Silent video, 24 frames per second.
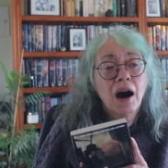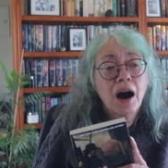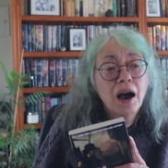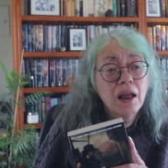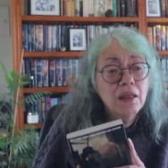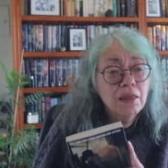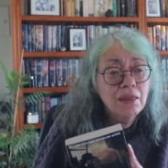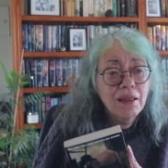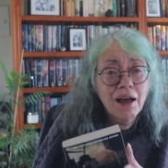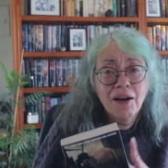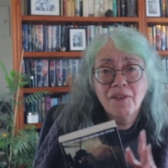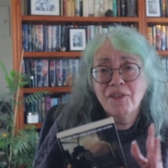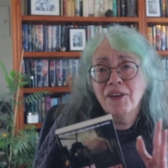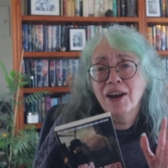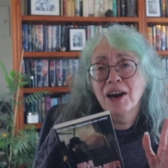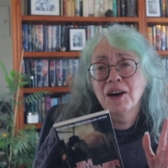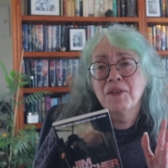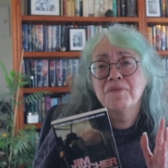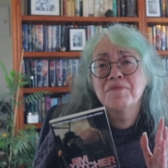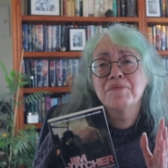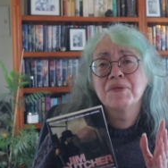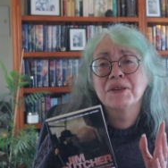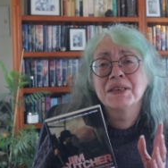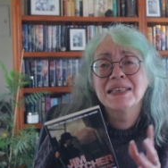I love
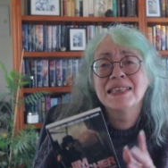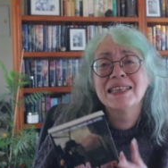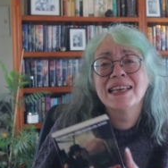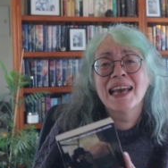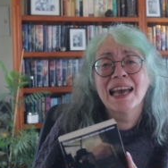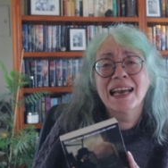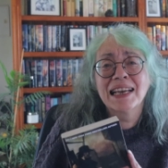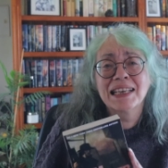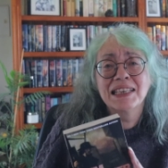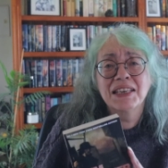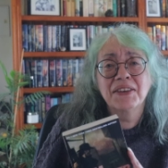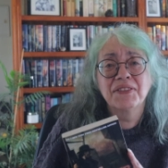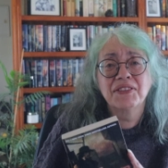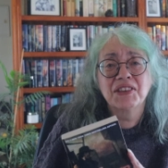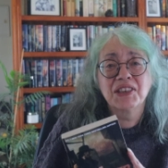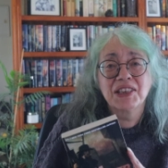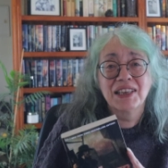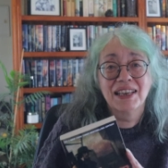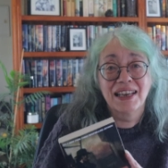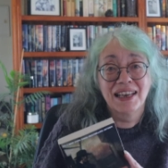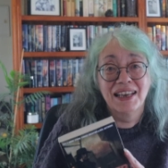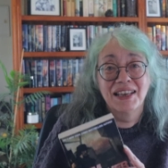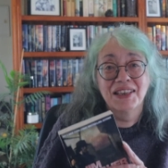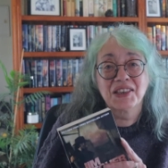how protective
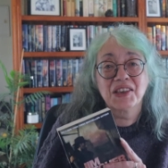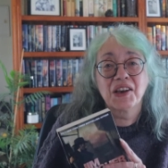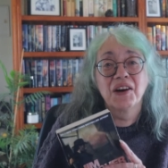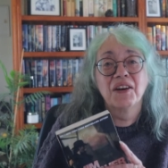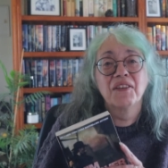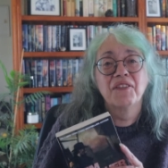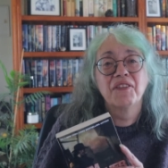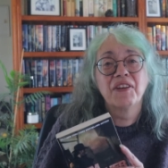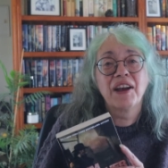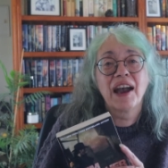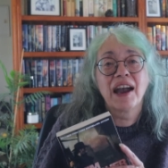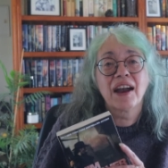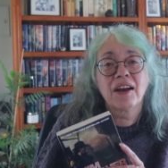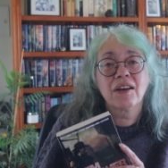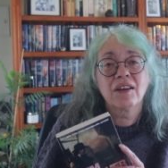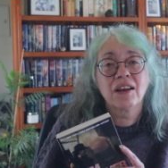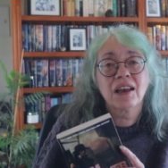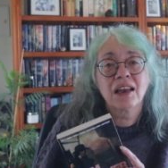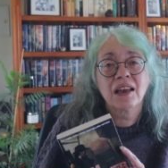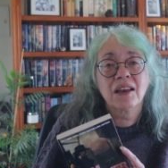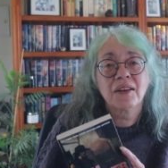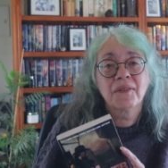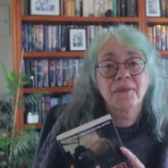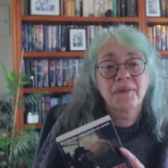she is of
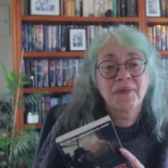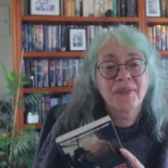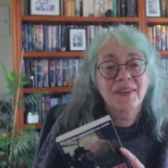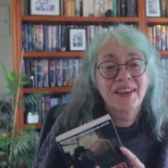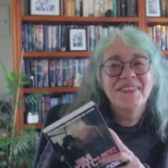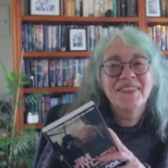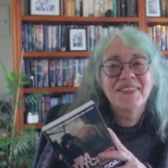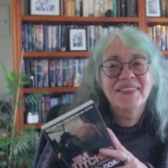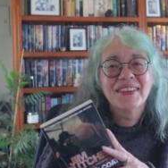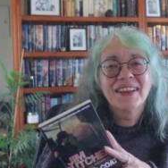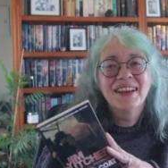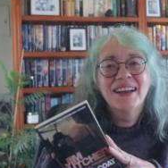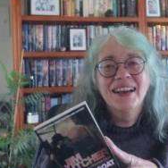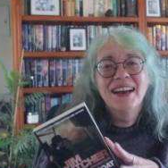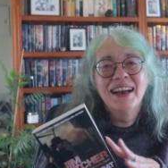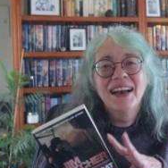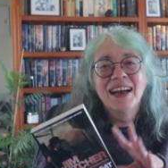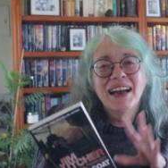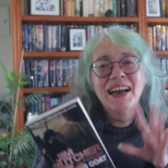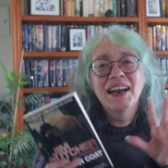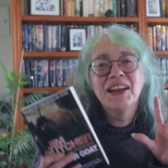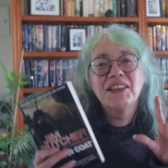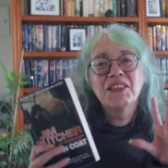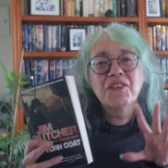Harry.
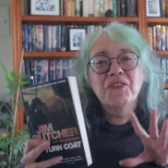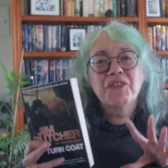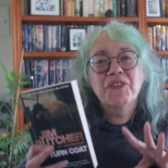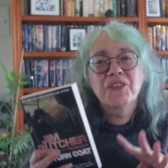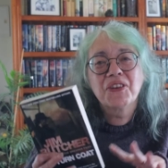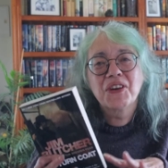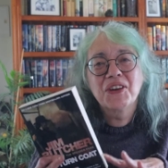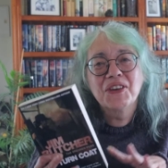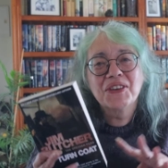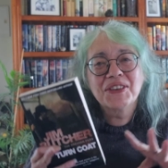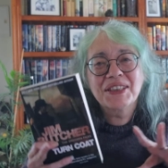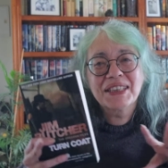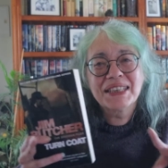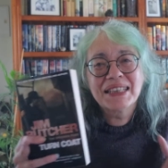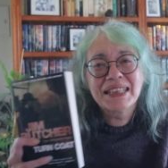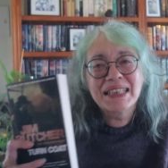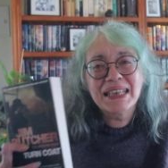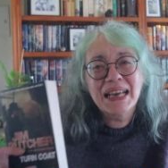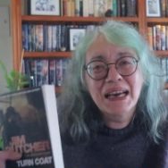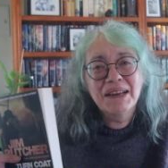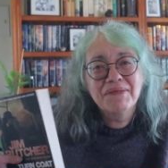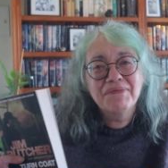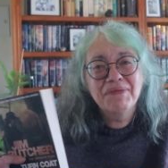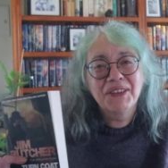And the frozen
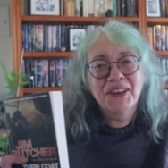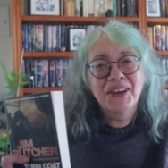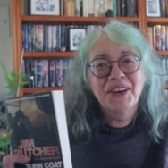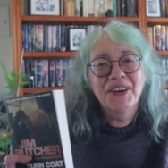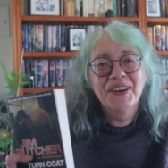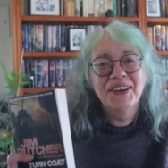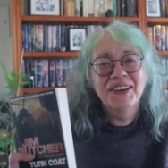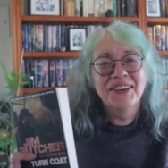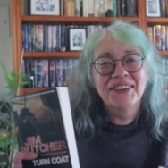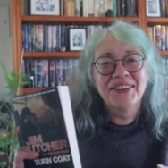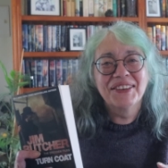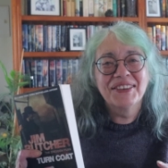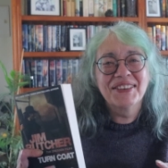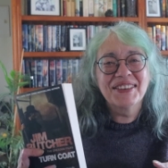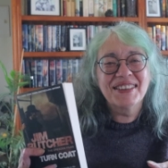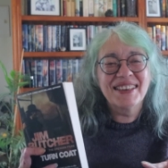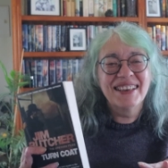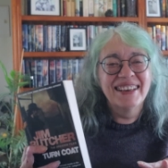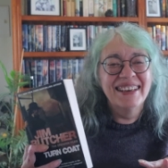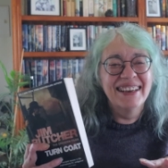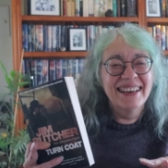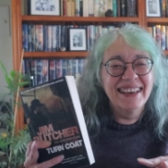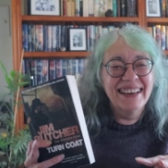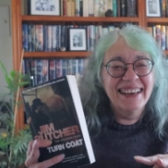tableaus.